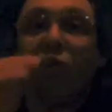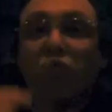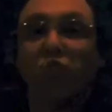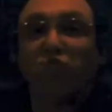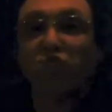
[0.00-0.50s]

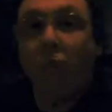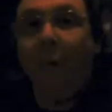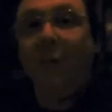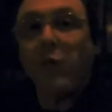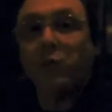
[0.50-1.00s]
clothing, you
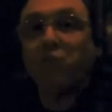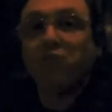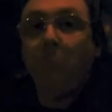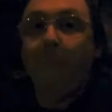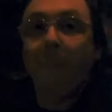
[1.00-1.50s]
look like a
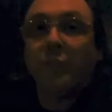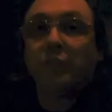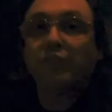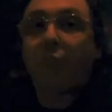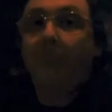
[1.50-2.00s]
floating
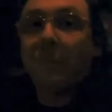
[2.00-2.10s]
head.